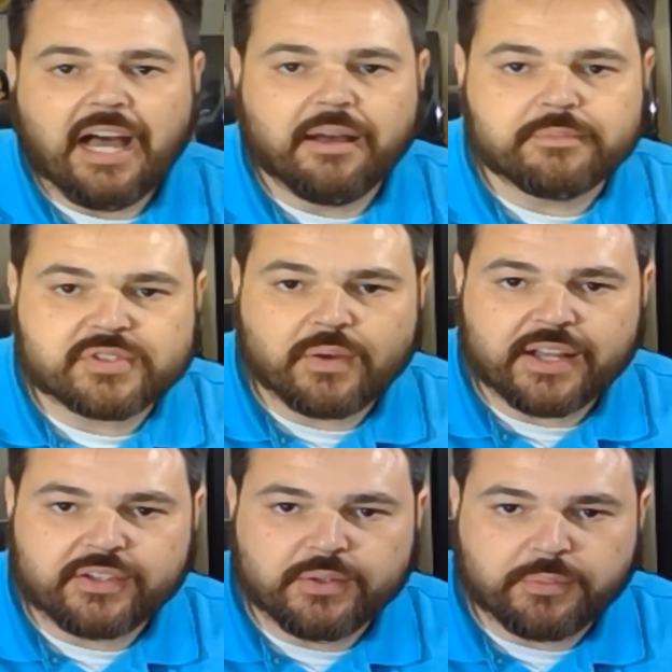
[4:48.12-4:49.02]
so I
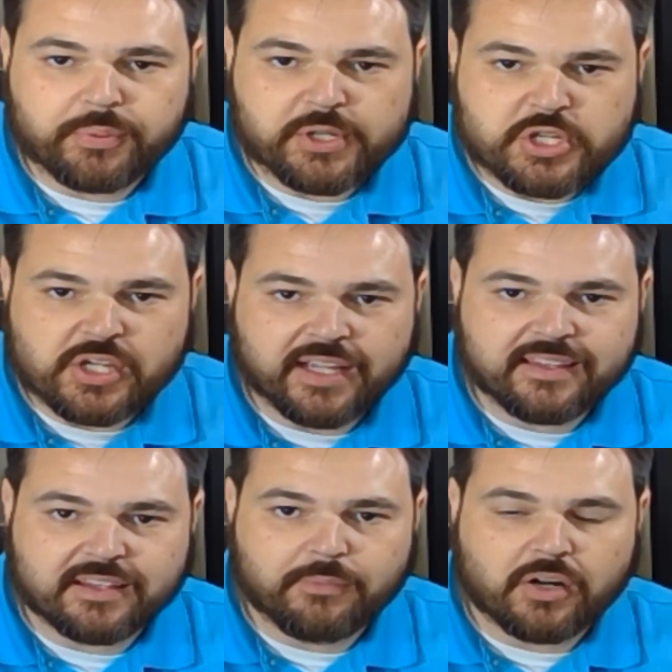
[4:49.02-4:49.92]
do appreciate
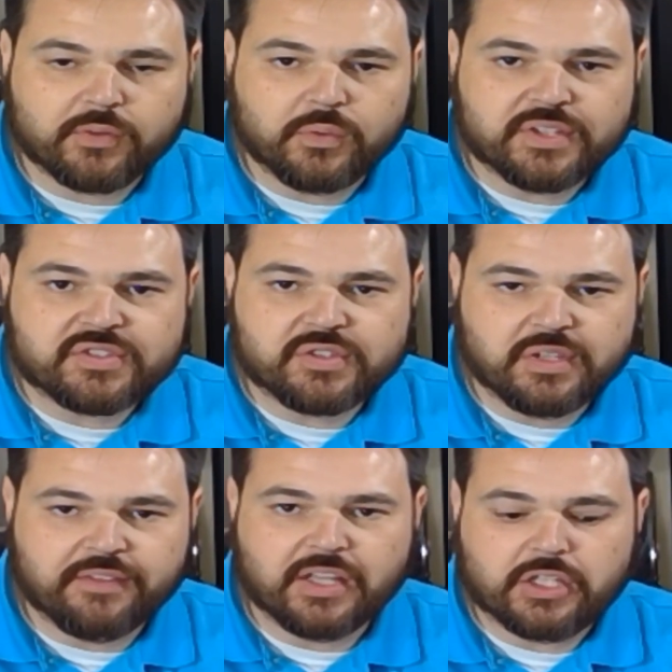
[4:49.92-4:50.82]
that the Marvel ones do
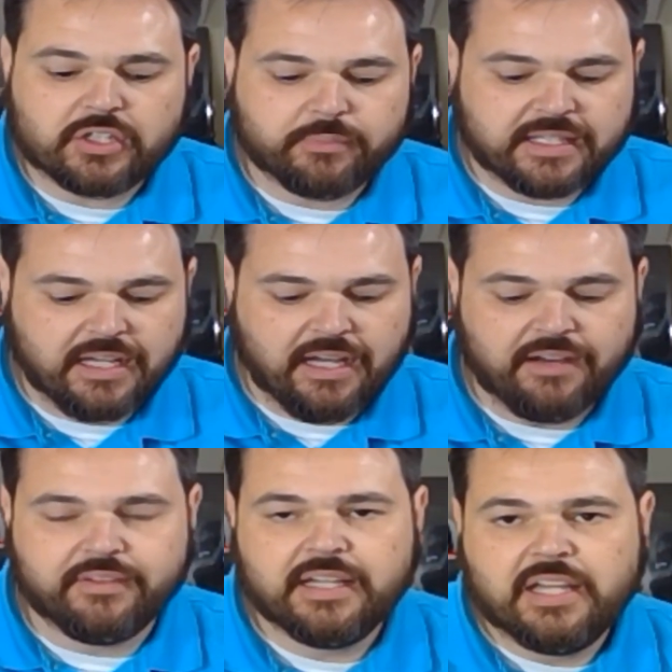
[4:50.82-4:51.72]
give you a little bit of